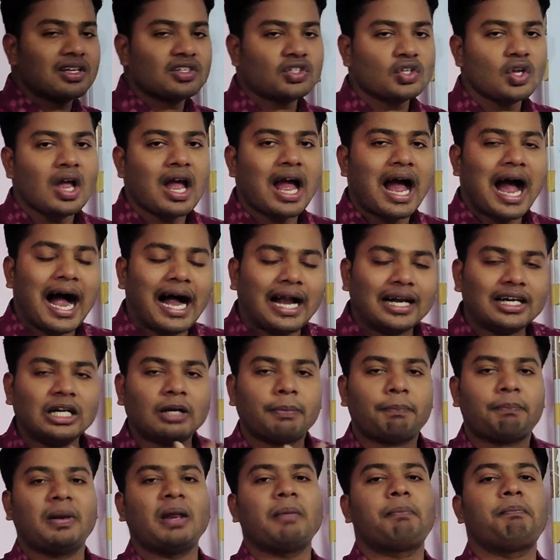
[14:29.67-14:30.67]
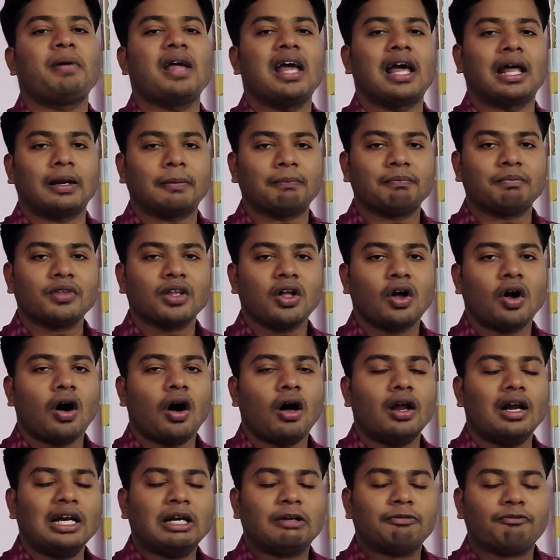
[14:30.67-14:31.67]
phase, and it prepare
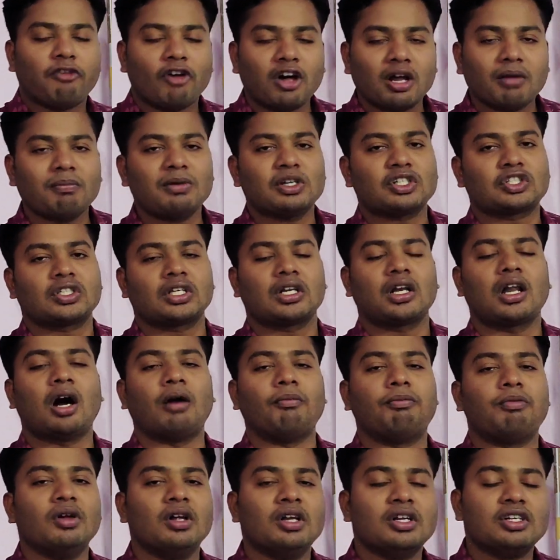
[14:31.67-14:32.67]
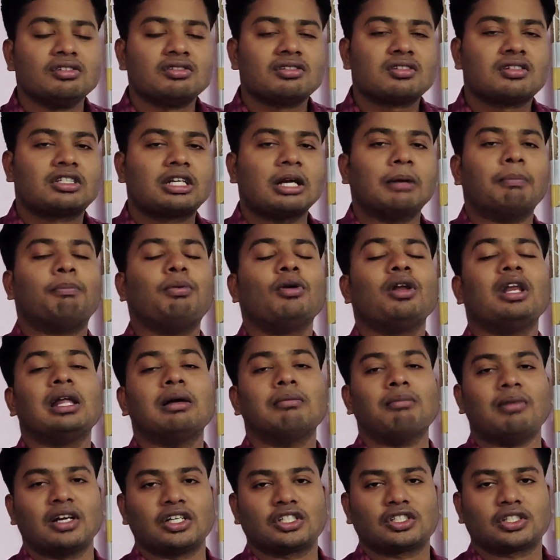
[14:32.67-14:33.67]
or it formation of stable
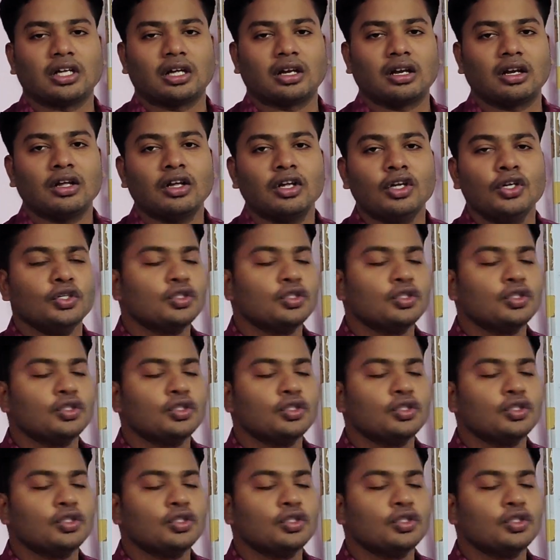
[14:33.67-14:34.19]
emulsion.